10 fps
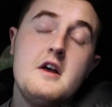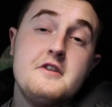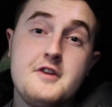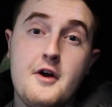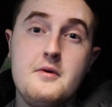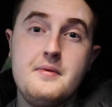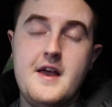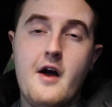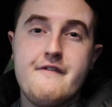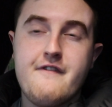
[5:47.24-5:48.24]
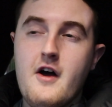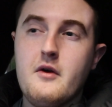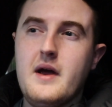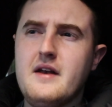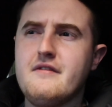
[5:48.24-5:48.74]
So the
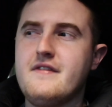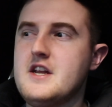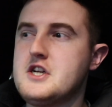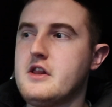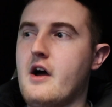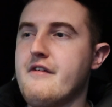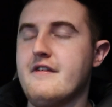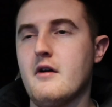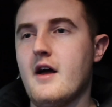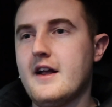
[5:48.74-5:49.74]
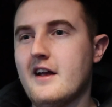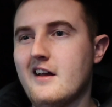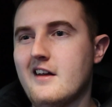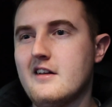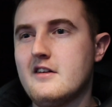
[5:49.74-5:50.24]
final hidden feature that I feel like
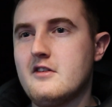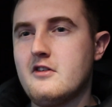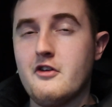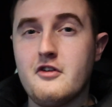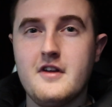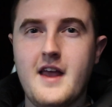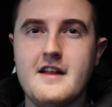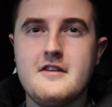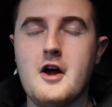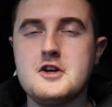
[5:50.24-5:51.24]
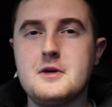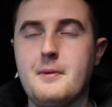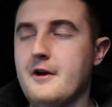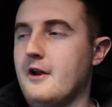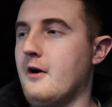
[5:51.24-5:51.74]
doesn't get touched
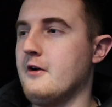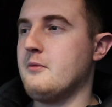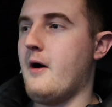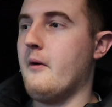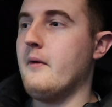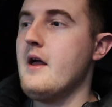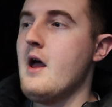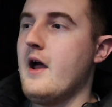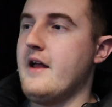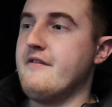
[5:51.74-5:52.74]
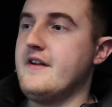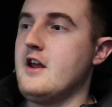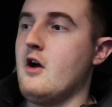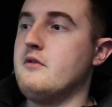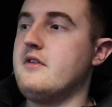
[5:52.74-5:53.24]
upon a lot as well in
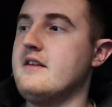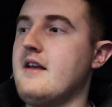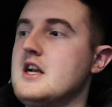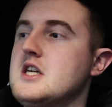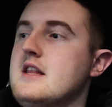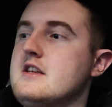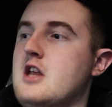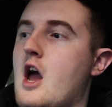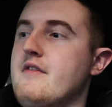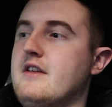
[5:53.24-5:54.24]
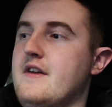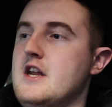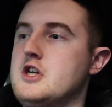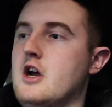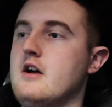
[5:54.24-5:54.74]
videos is actually the service
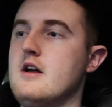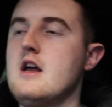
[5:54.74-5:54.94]
feature.